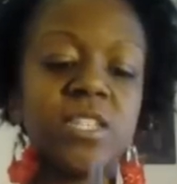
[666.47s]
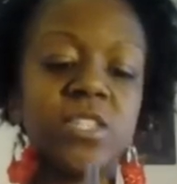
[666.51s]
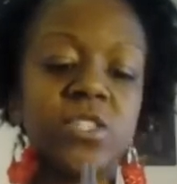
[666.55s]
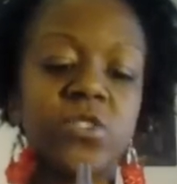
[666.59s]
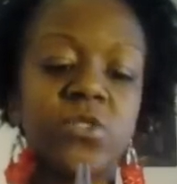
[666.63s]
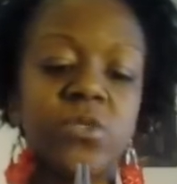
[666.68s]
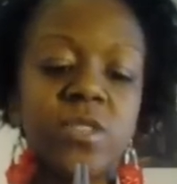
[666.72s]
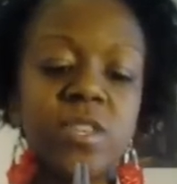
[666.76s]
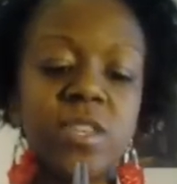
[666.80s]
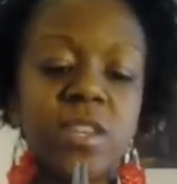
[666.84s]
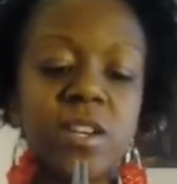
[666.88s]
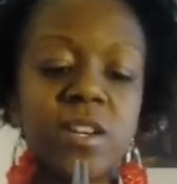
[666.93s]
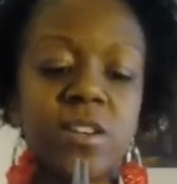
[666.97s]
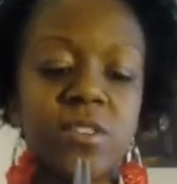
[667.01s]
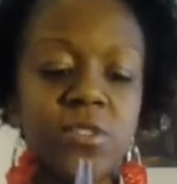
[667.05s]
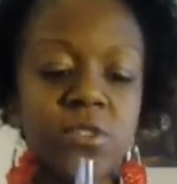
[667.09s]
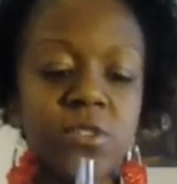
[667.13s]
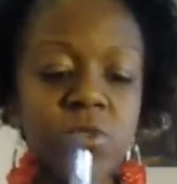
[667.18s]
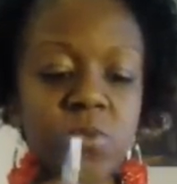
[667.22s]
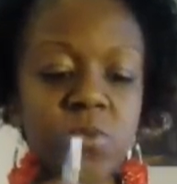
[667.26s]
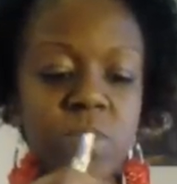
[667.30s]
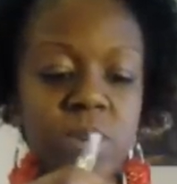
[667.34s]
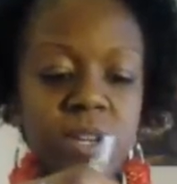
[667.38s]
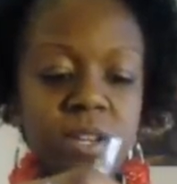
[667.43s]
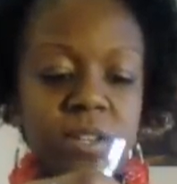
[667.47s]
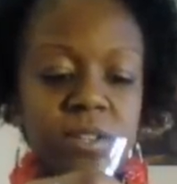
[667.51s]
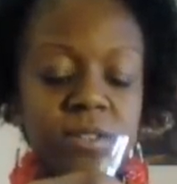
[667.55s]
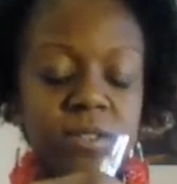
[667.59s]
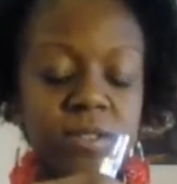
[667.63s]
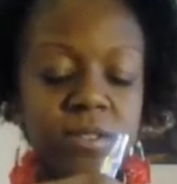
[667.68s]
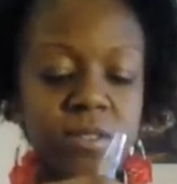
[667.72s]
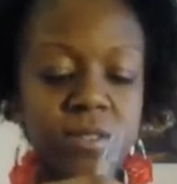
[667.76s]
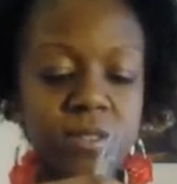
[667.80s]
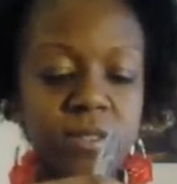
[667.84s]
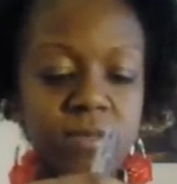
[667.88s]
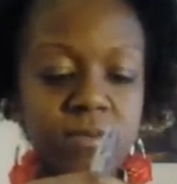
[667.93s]
into the other
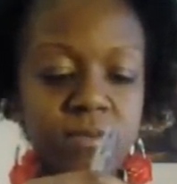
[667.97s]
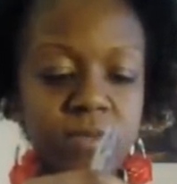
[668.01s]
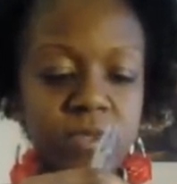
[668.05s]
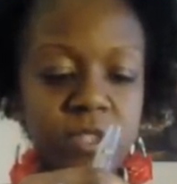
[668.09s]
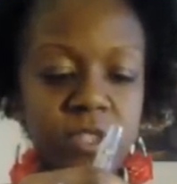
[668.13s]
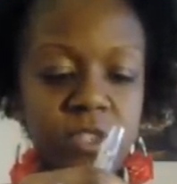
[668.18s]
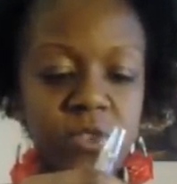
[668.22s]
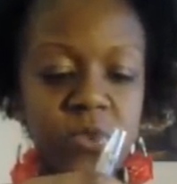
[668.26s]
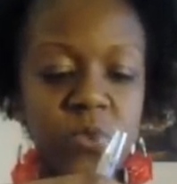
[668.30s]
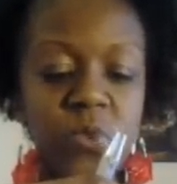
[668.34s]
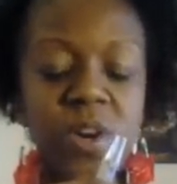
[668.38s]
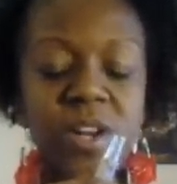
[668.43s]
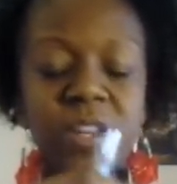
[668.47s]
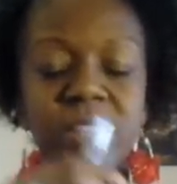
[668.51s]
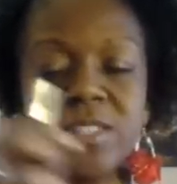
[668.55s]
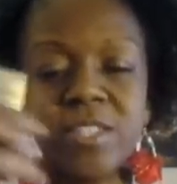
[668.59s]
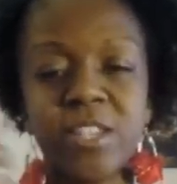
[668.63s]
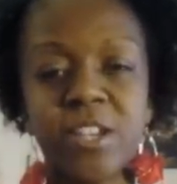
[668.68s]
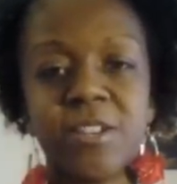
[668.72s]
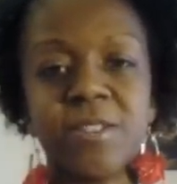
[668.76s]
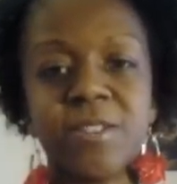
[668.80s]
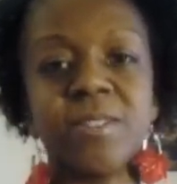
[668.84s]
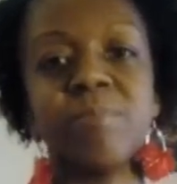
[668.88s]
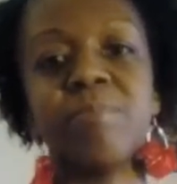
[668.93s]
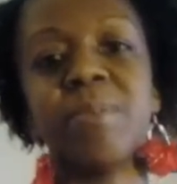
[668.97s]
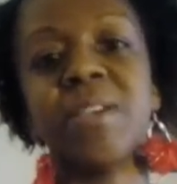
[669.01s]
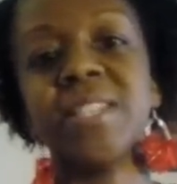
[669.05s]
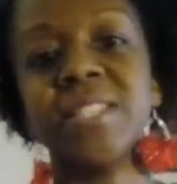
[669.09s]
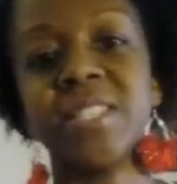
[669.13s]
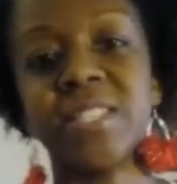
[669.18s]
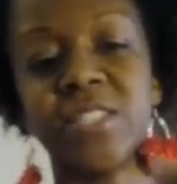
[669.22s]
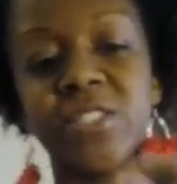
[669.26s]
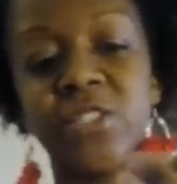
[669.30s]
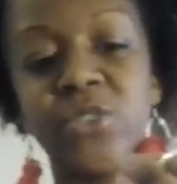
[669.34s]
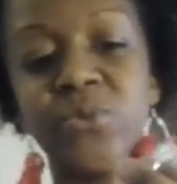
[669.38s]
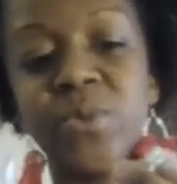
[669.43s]
wires. So the
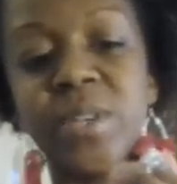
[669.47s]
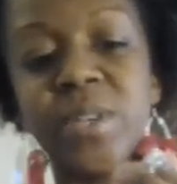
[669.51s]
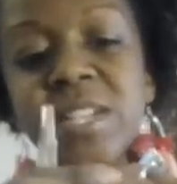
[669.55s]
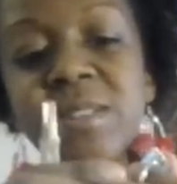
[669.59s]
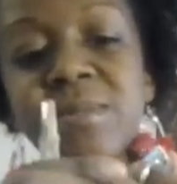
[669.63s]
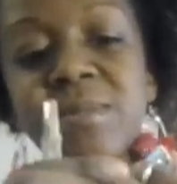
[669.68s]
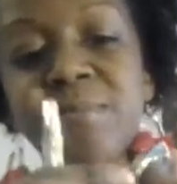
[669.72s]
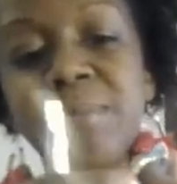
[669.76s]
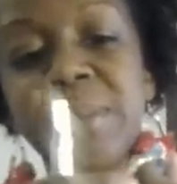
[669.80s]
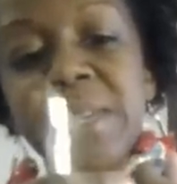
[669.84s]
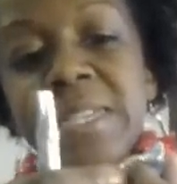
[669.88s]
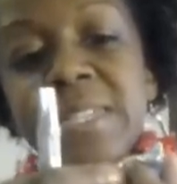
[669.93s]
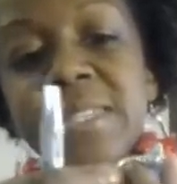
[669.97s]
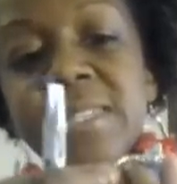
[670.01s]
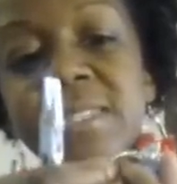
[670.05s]
base, the ring